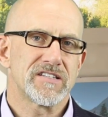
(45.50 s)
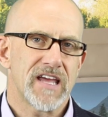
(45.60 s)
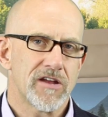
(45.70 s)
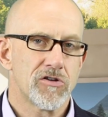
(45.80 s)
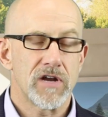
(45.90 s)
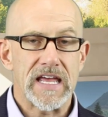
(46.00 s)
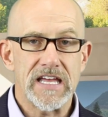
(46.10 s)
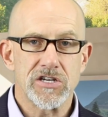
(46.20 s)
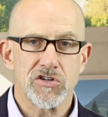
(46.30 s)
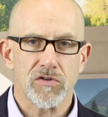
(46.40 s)
standard
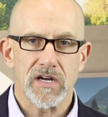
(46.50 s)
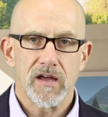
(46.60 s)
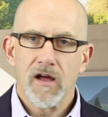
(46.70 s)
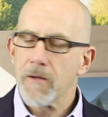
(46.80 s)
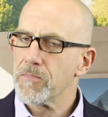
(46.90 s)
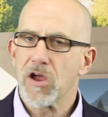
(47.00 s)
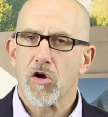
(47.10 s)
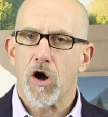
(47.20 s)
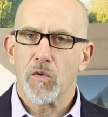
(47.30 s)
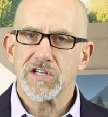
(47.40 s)
injury, they
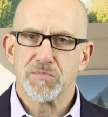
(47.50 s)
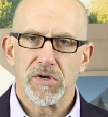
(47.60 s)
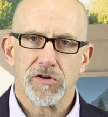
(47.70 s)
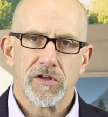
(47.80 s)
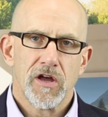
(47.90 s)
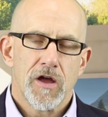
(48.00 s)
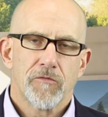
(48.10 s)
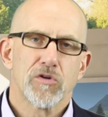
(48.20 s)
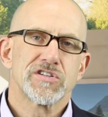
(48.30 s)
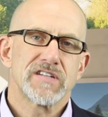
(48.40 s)
are always built
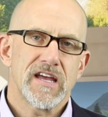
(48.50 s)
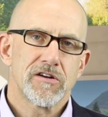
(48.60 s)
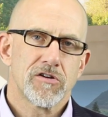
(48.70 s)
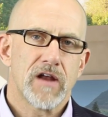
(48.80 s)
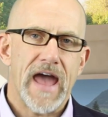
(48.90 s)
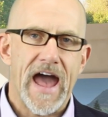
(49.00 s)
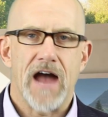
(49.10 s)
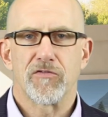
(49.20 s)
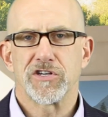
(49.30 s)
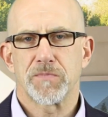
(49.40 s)
for standard
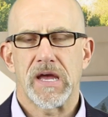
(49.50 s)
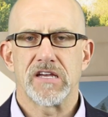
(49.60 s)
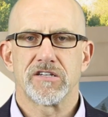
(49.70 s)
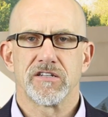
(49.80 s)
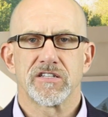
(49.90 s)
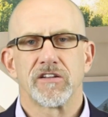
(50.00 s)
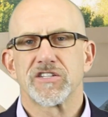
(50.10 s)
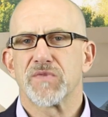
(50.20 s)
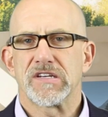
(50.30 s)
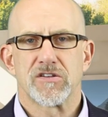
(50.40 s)
average patients. And
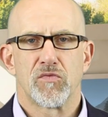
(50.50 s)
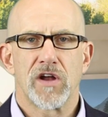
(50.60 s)
let's face it,